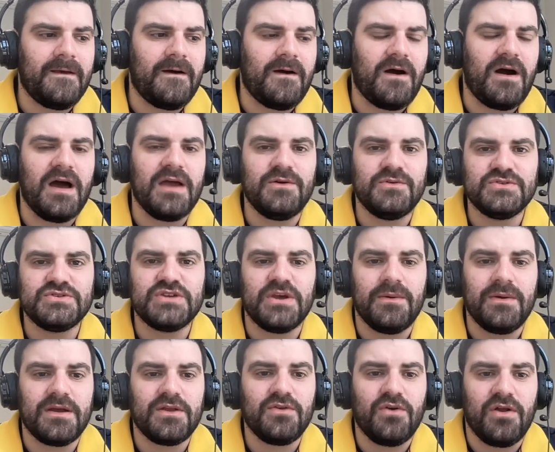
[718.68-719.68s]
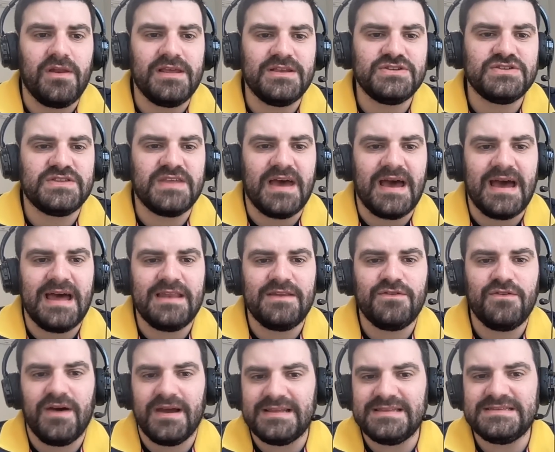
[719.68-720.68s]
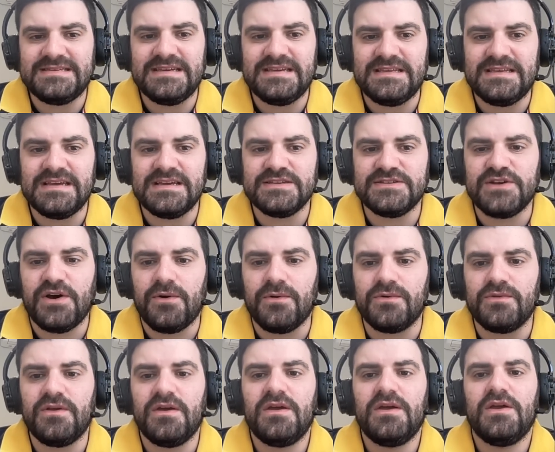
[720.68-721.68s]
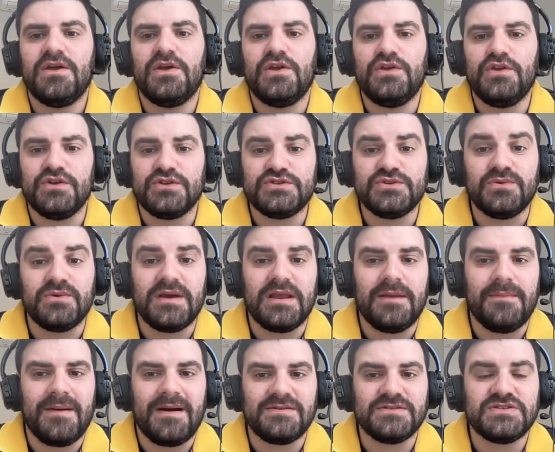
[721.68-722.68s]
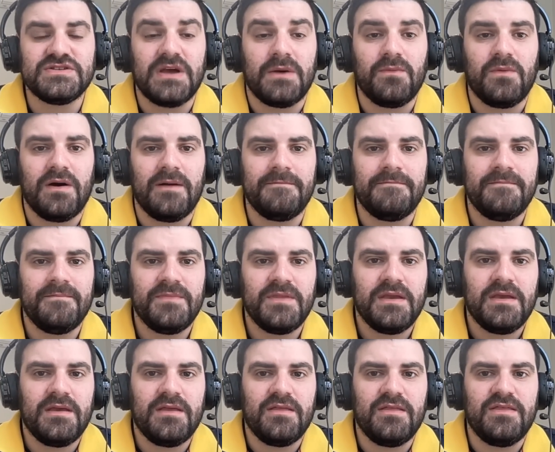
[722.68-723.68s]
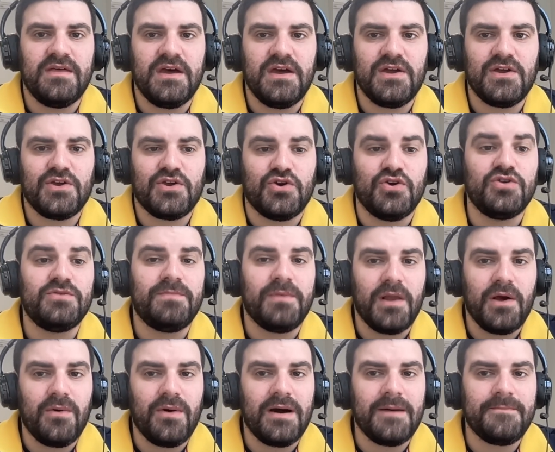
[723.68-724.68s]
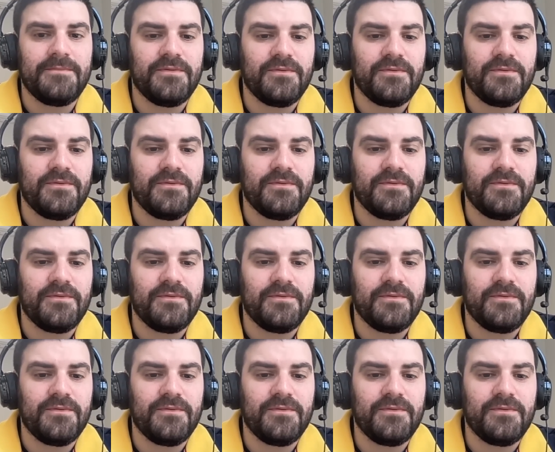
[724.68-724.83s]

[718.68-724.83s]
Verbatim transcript: I also acknowledge that at 19 years old, you're talking about someone that could blow up,